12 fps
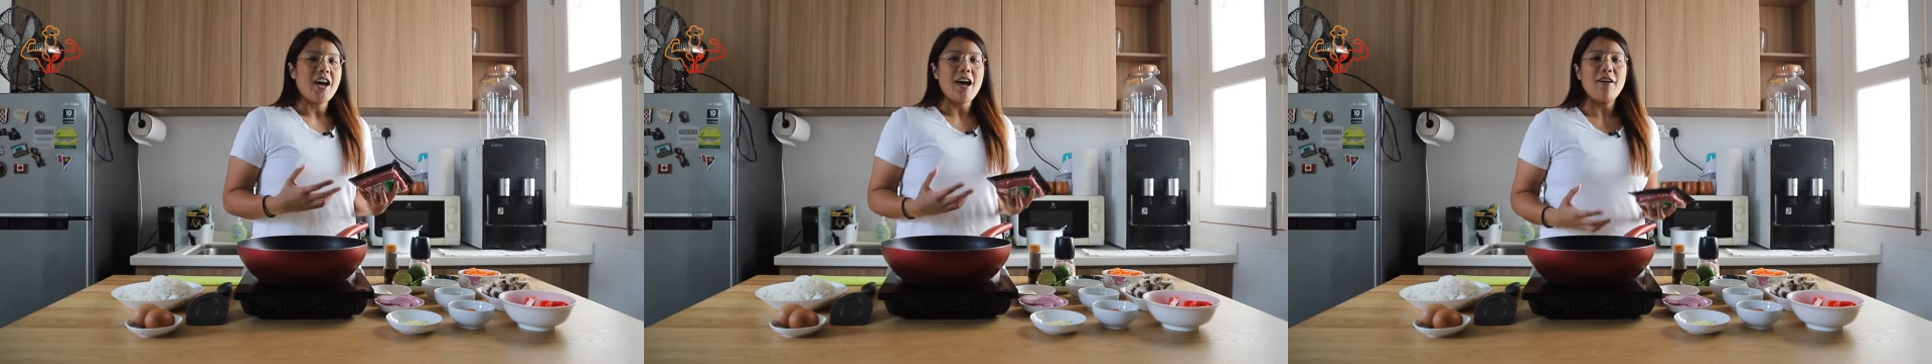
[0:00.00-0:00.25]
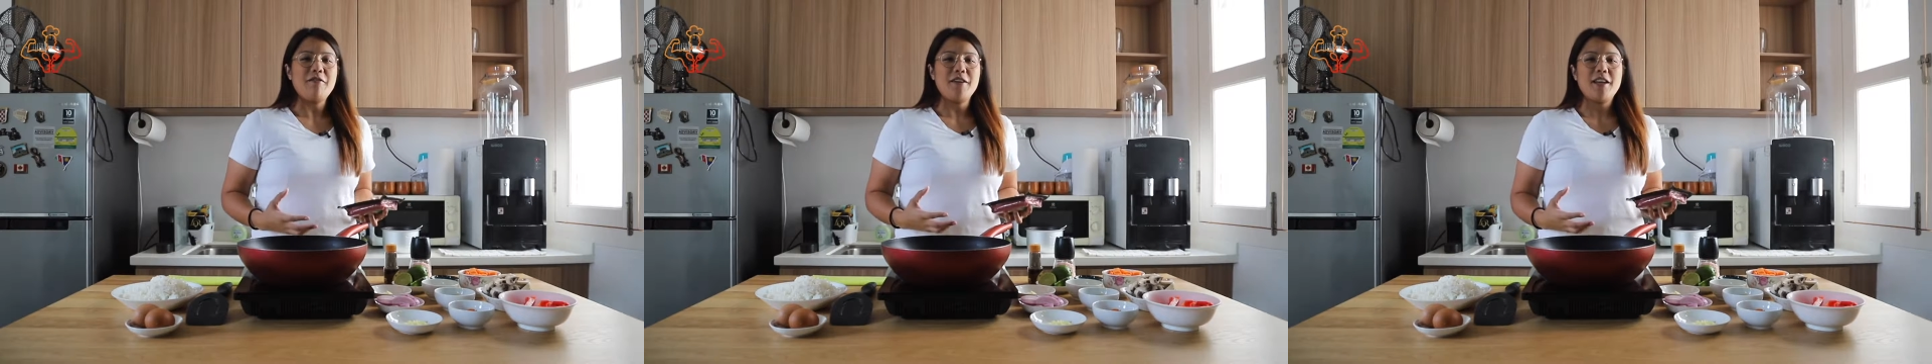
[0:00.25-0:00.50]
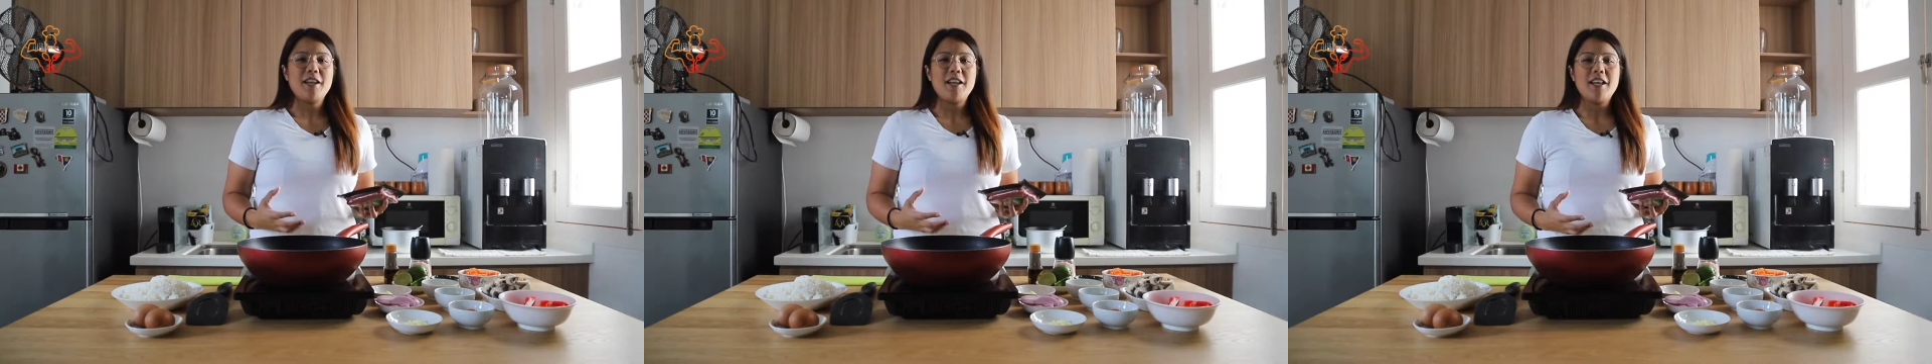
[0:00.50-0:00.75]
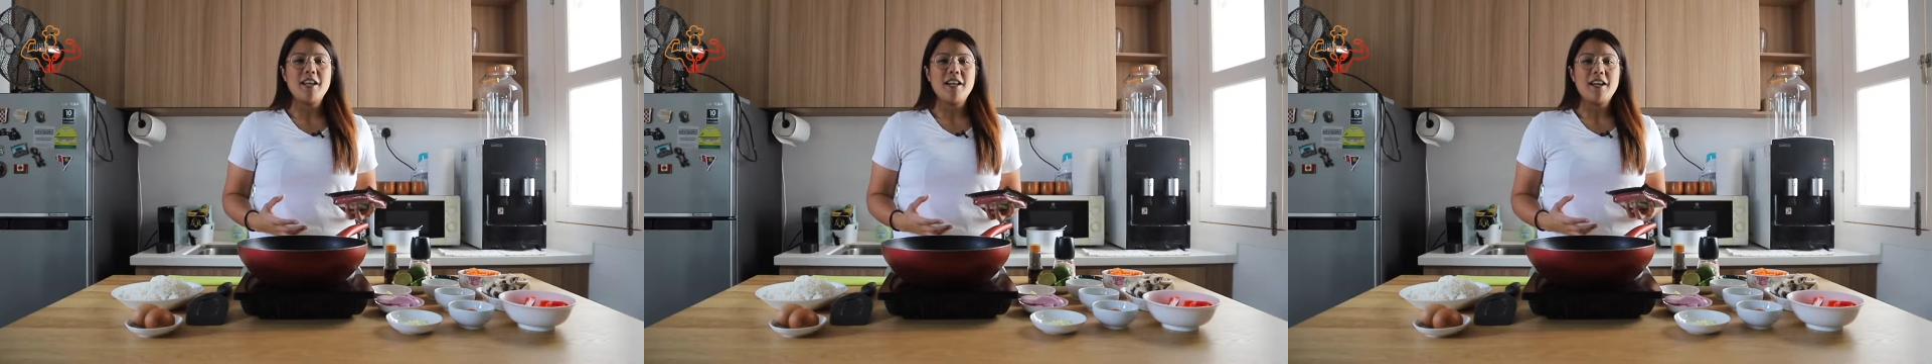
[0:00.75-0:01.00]
have it
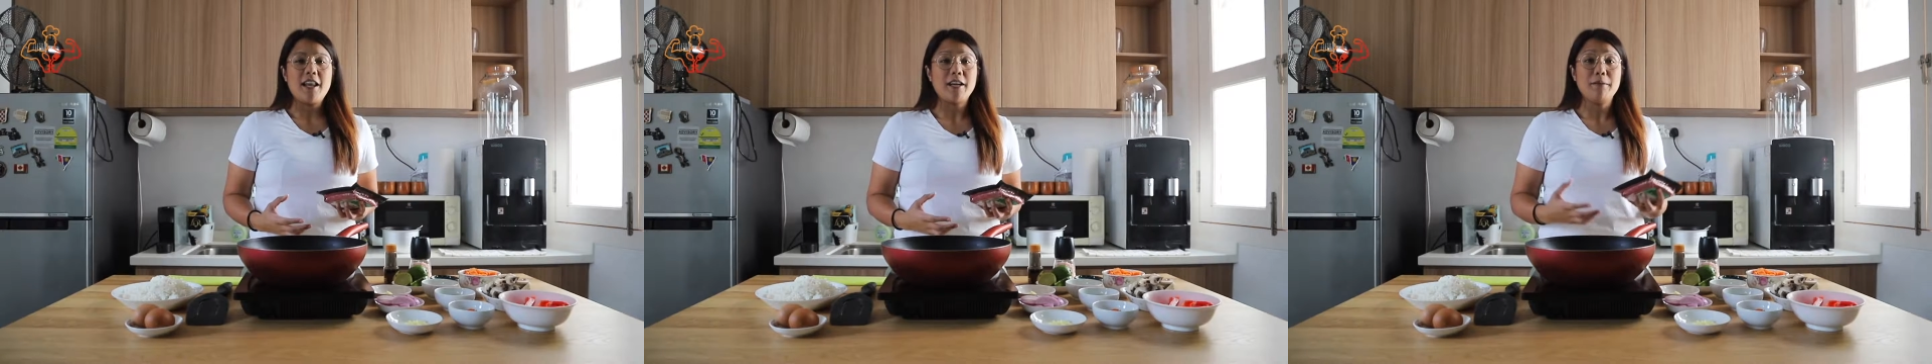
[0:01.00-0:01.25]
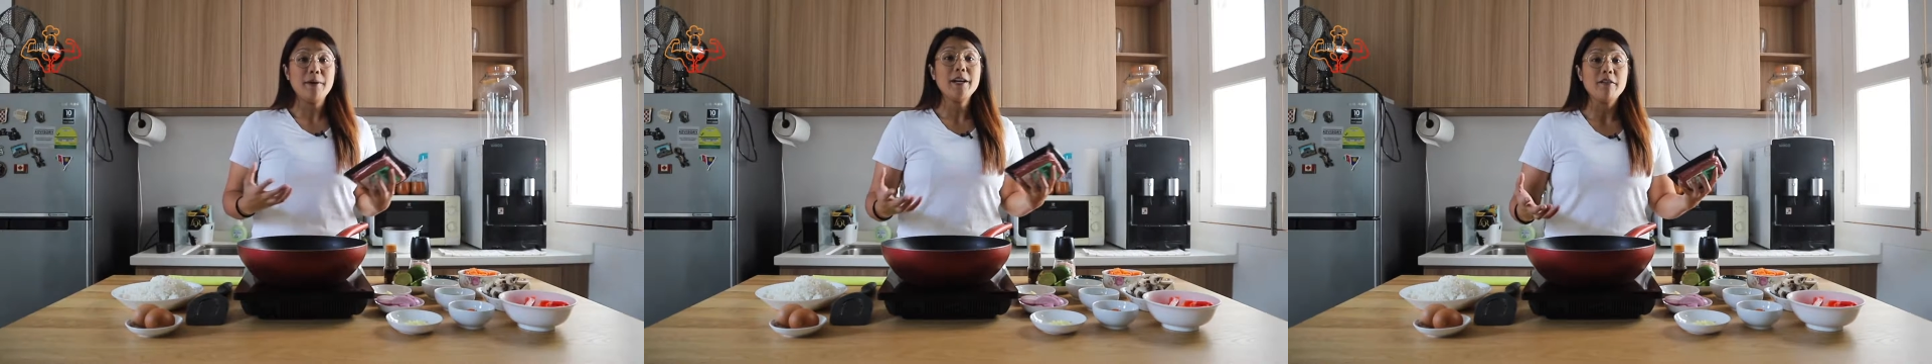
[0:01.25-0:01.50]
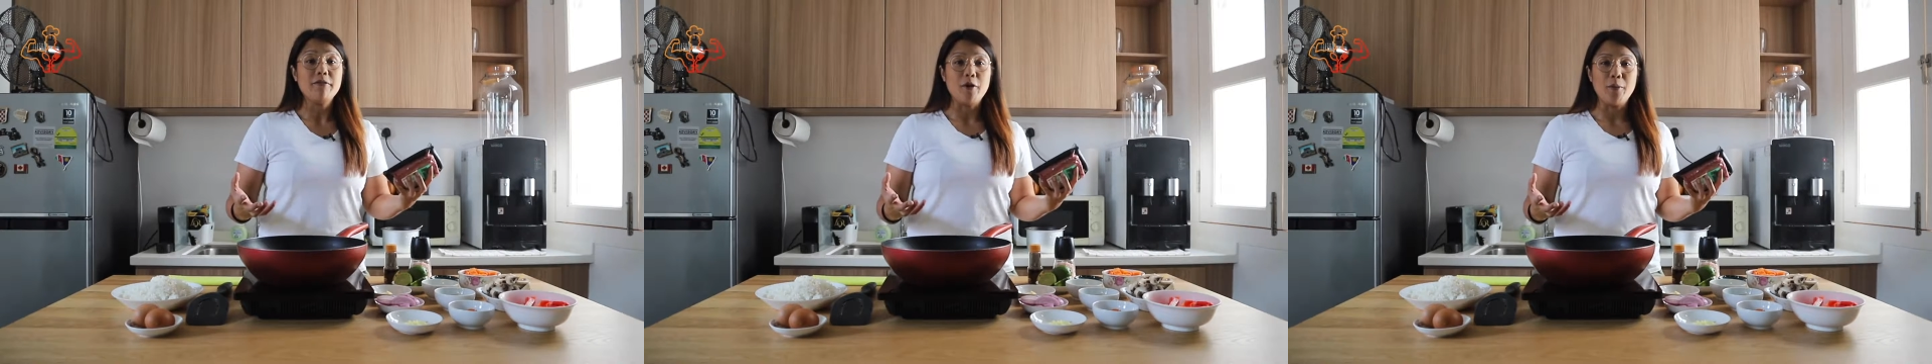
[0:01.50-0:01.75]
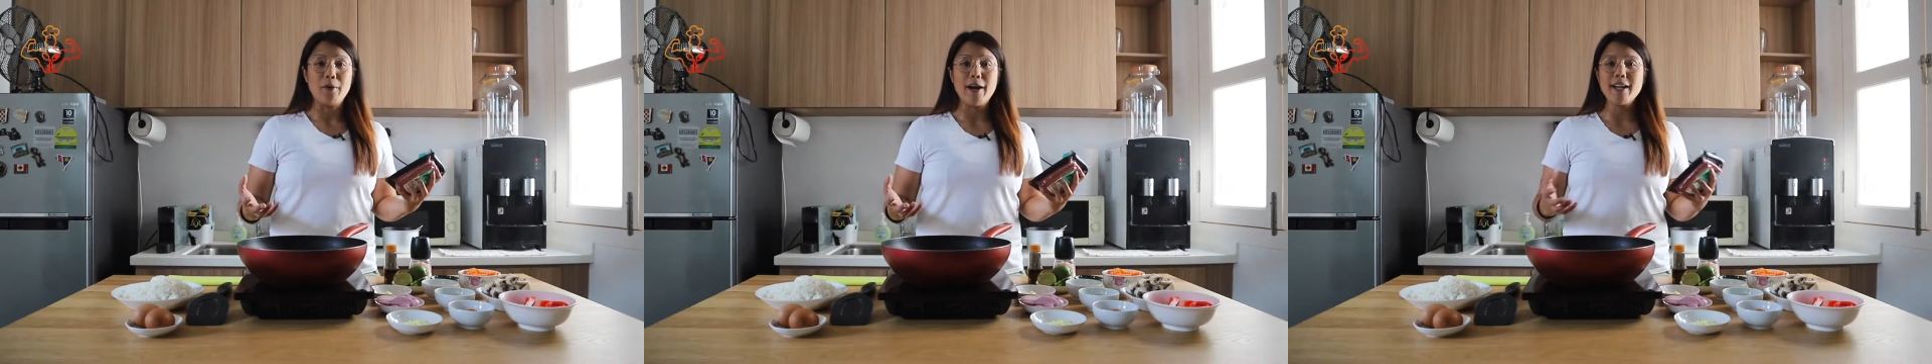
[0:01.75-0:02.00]
in like a burger
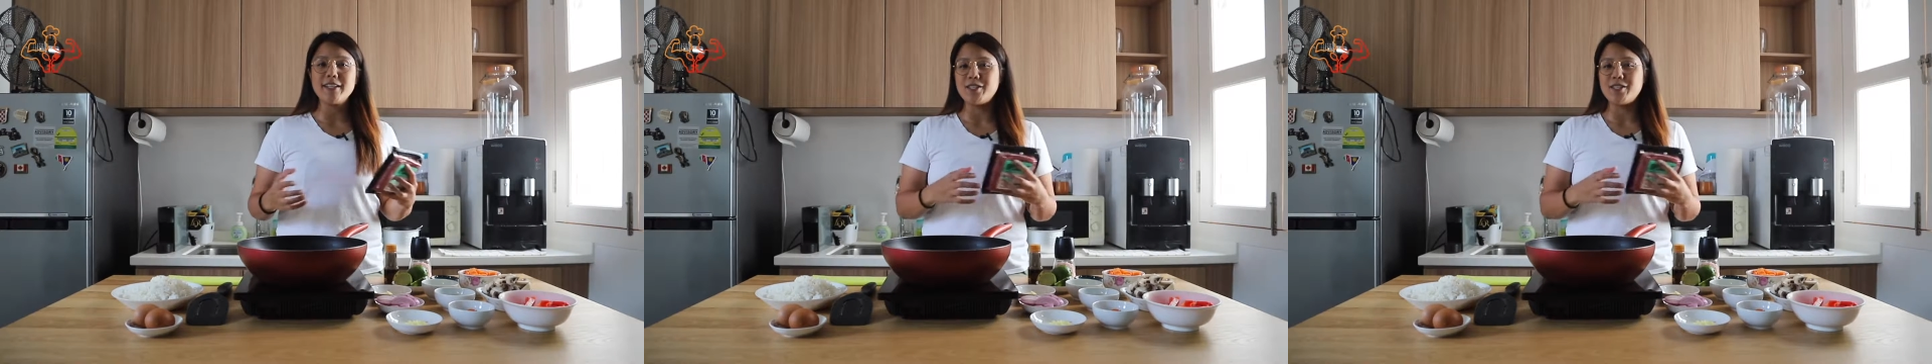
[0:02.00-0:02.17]
form, right?